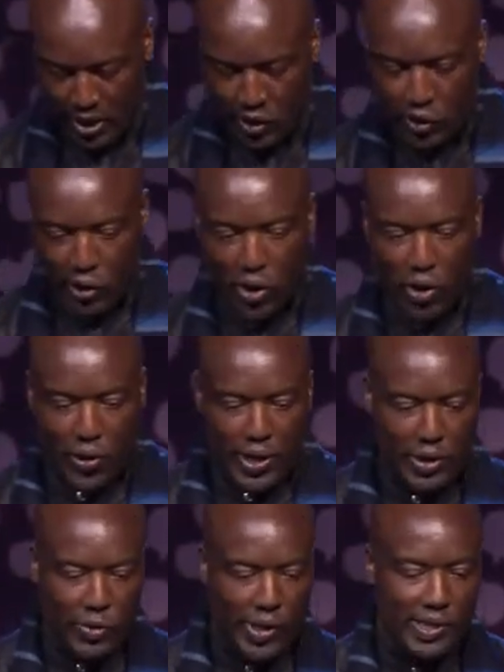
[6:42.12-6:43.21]
So on
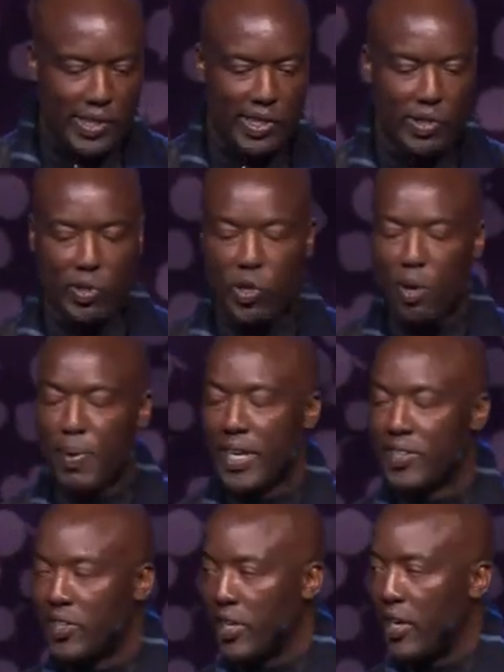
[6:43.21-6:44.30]
26th October
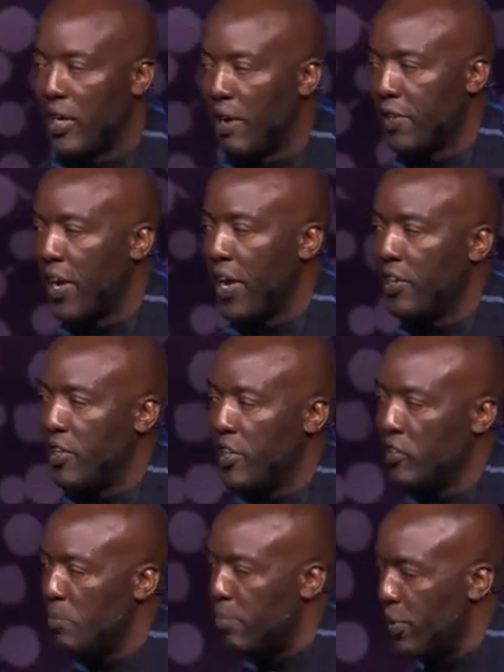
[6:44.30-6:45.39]
last year, after 18
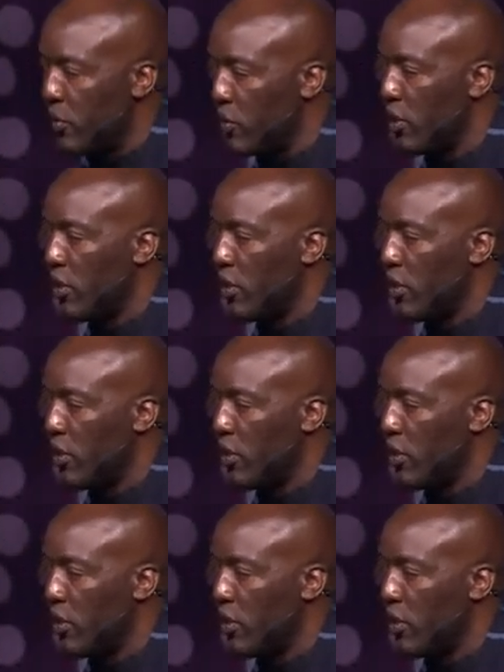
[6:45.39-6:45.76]
years in prison,